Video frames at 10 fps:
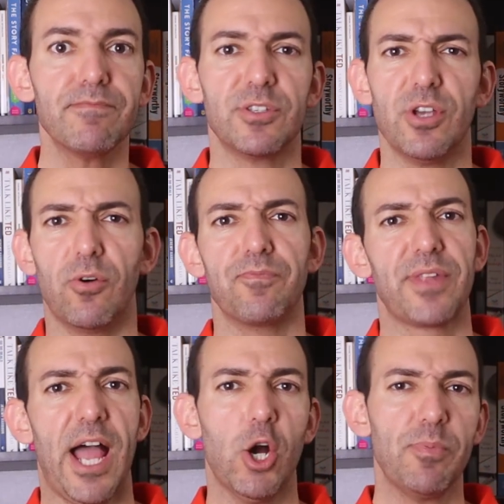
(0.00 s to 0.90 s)
So
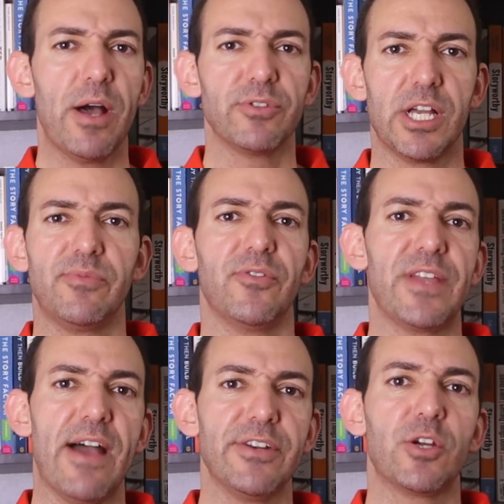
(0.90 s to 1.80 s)
I hope that was helpful. If you
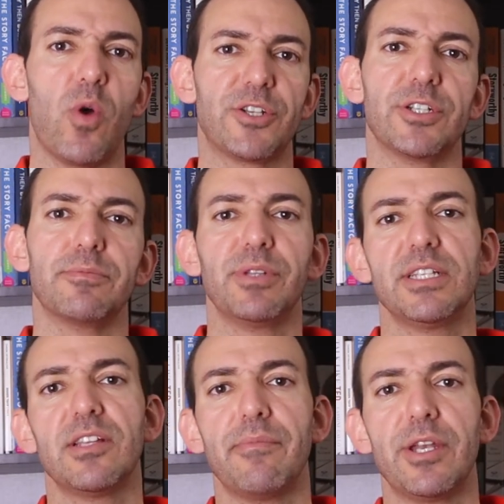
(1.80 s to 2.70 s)
have any questions,
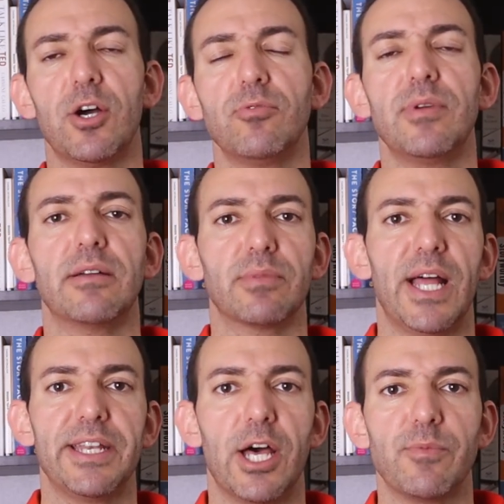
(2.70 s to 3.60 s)
please let me know.
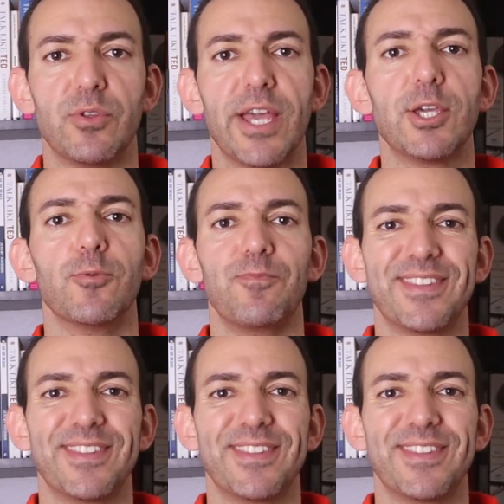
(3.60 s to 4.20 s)
Glad to help you. Thank you.